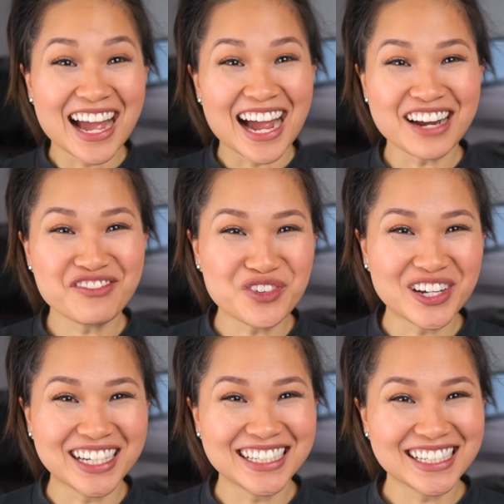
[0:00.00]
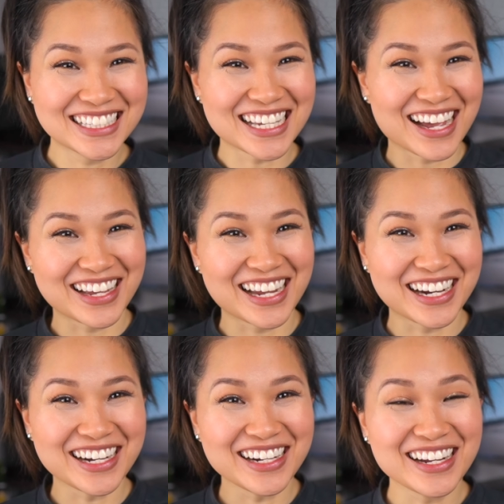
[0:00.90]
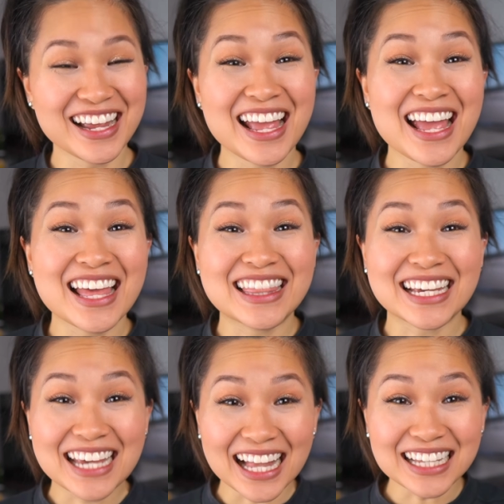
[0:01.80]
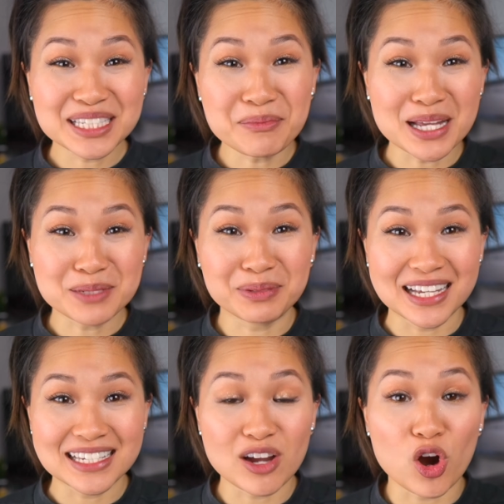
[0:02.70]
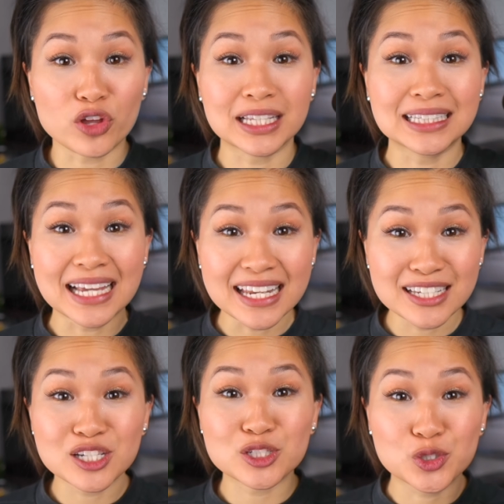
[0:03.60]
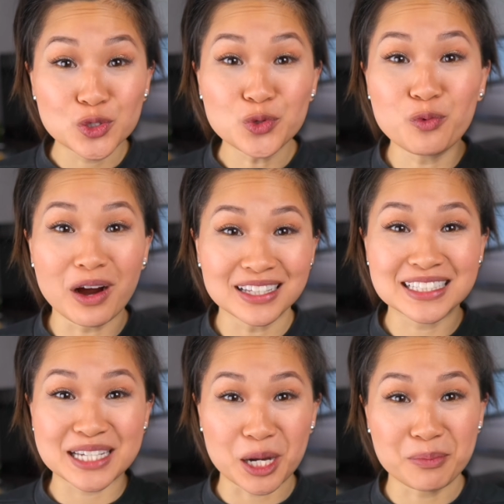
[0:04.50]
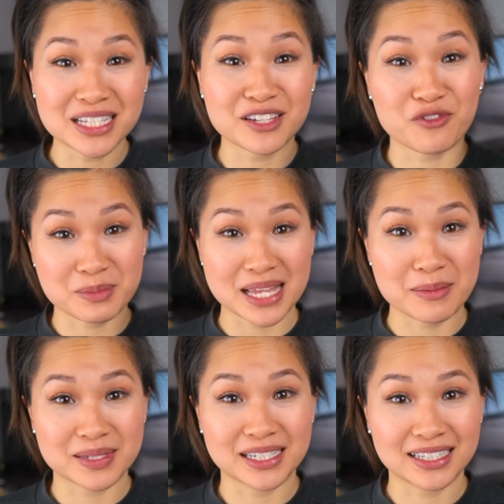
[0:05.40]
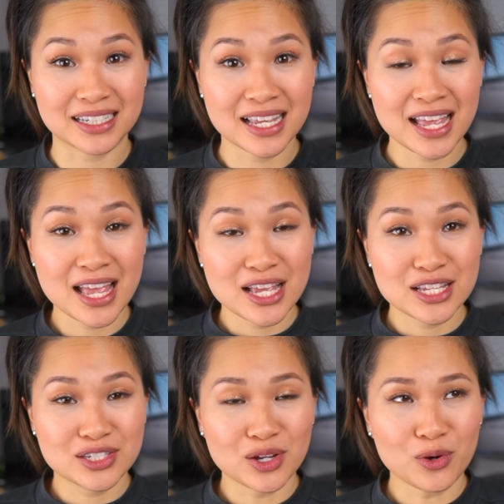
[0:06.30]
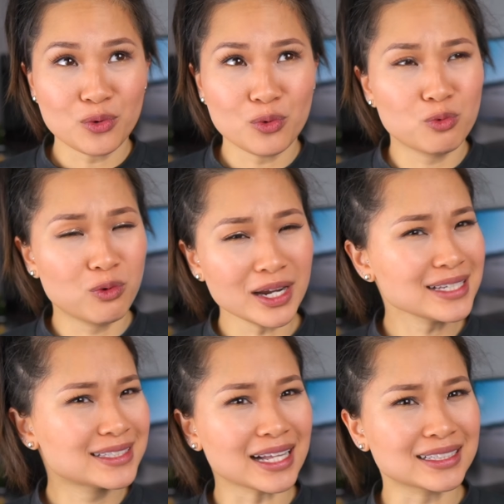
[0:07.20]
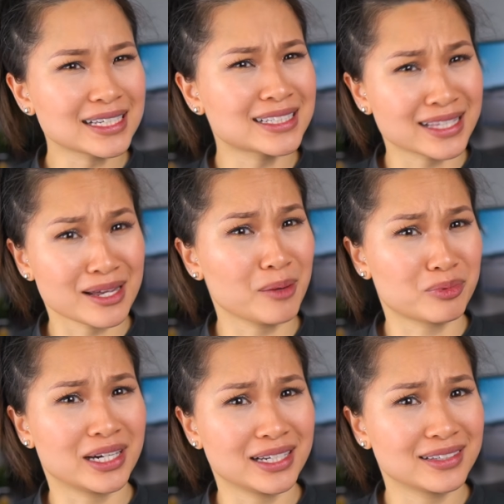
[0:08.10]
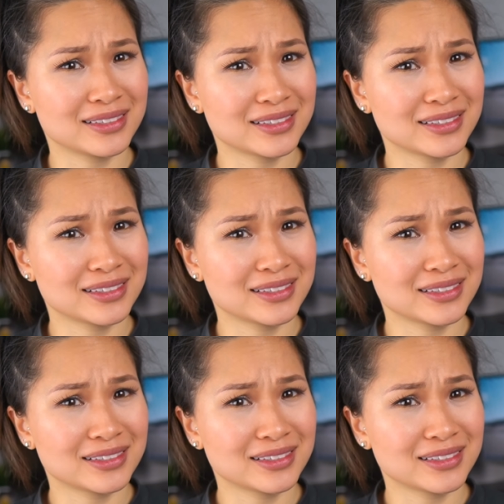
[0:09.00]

Hi everyone, Thao here. The Galaxy Buds Plus are the latest true wireless earbuds from Samsung. So what exactly did they upgrade?